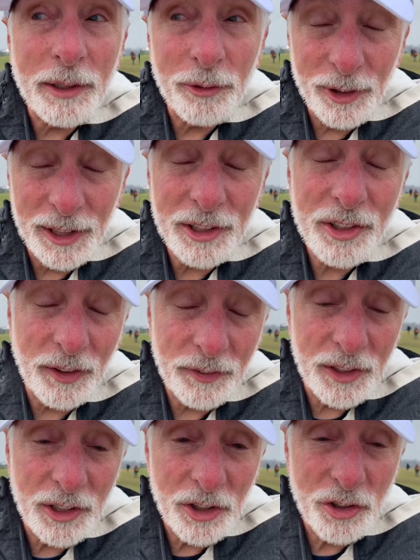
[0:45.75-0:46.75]
in really
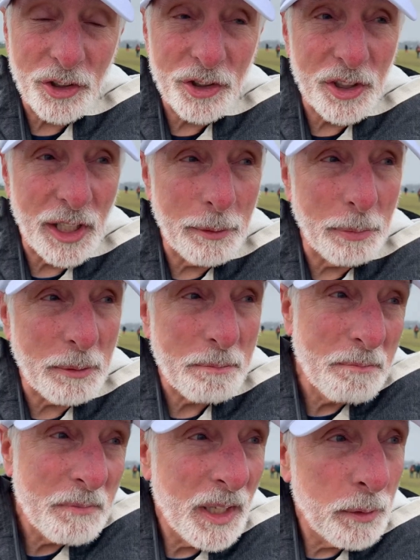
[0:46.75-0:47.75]
tough conditions today. But
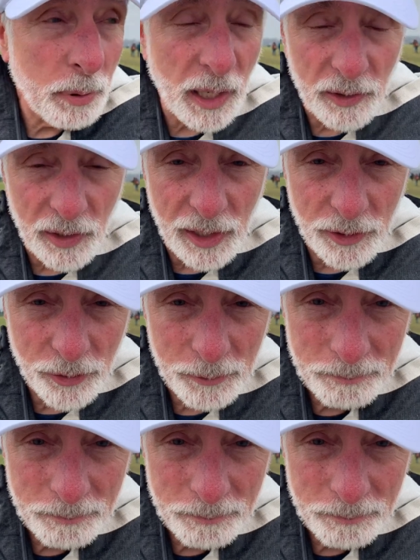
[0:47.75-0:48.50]
proud of the guys.